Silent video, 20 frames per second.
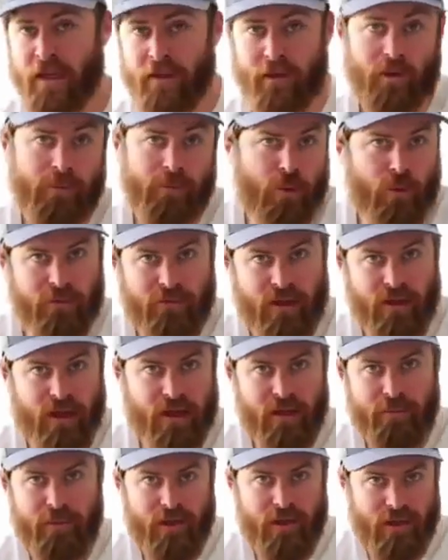and they're approving
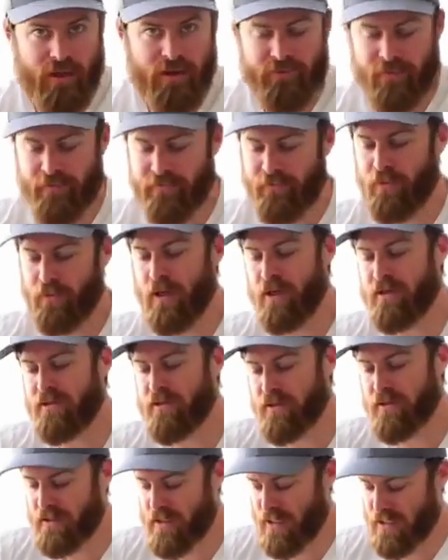anybody, even if you're not
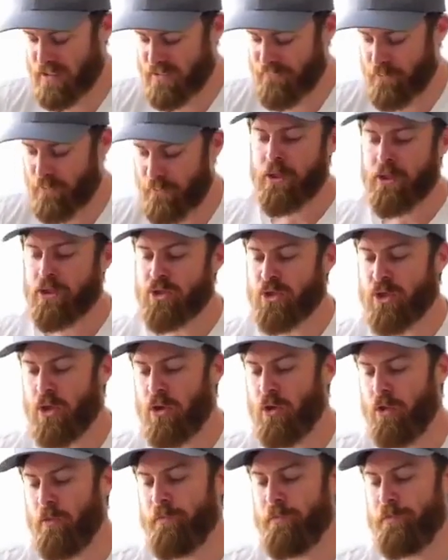successful.
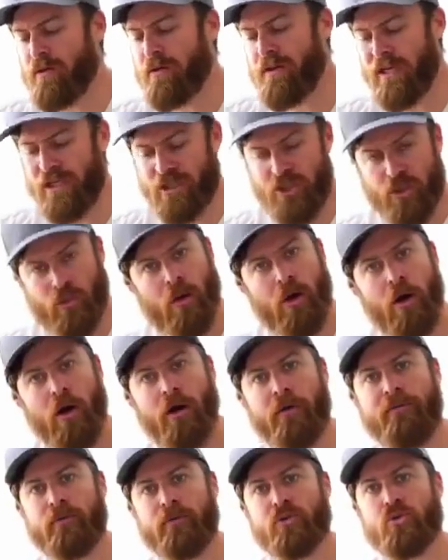So they do
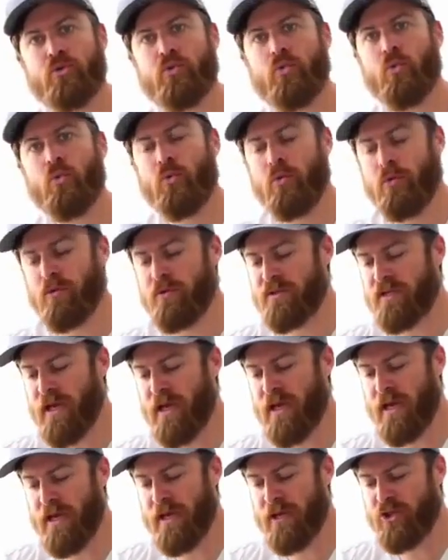offer tools.
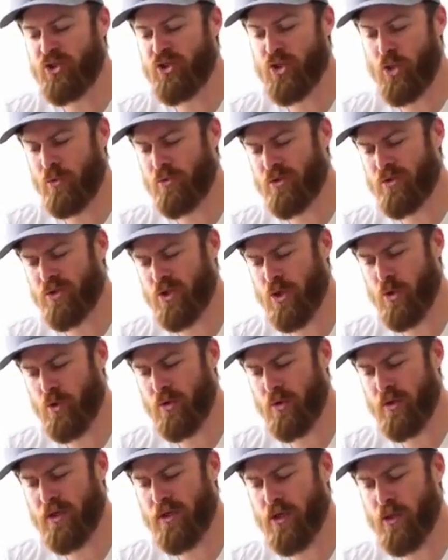I don't
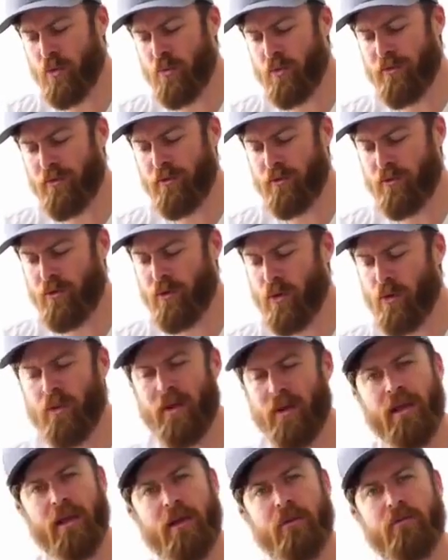totally know where they're
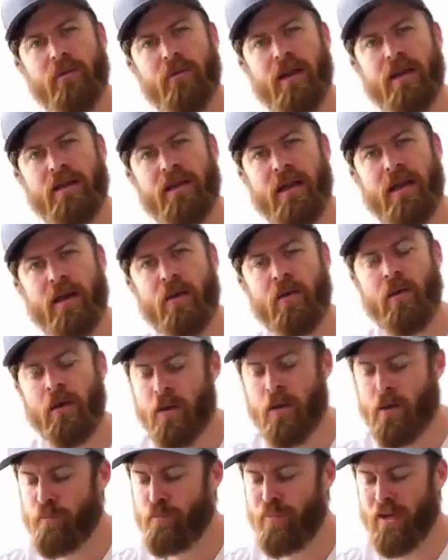located right now,
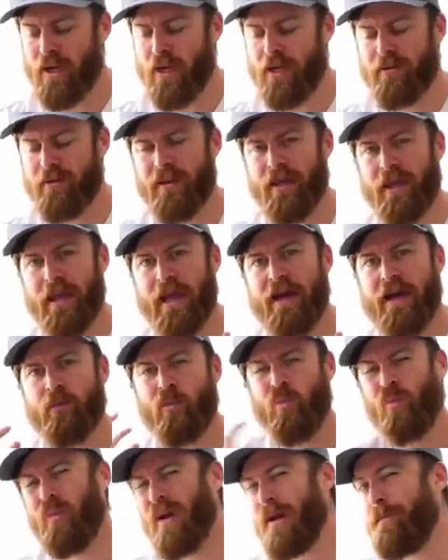but they have
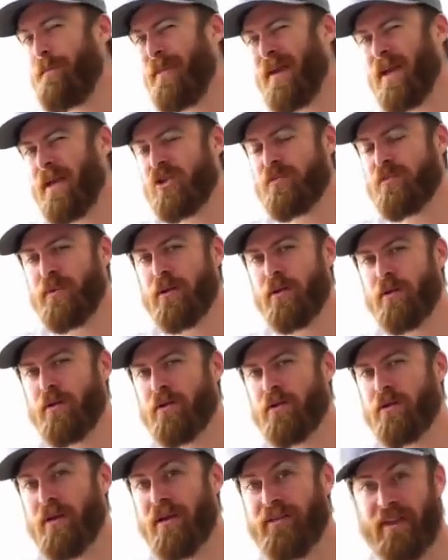a web page
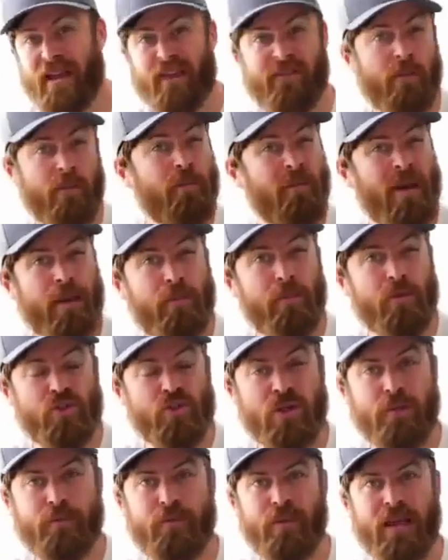builder and they have a
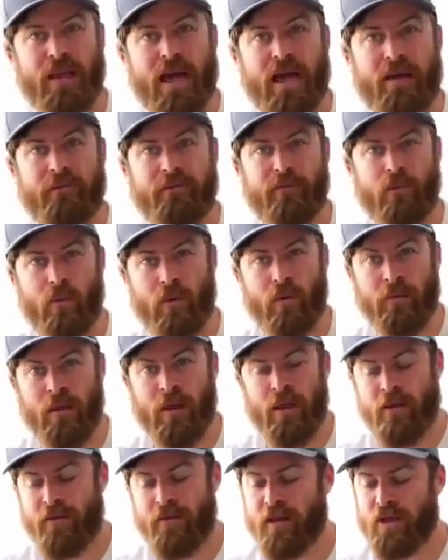membership platform
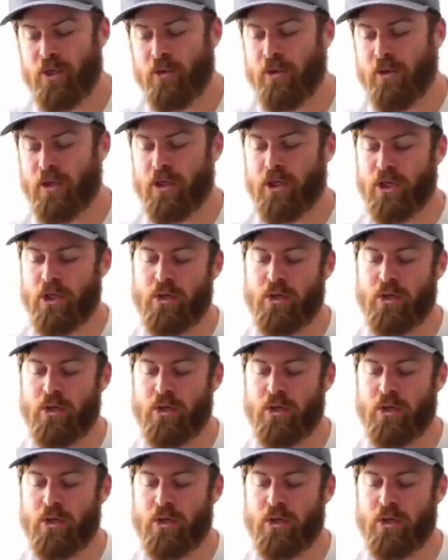that you can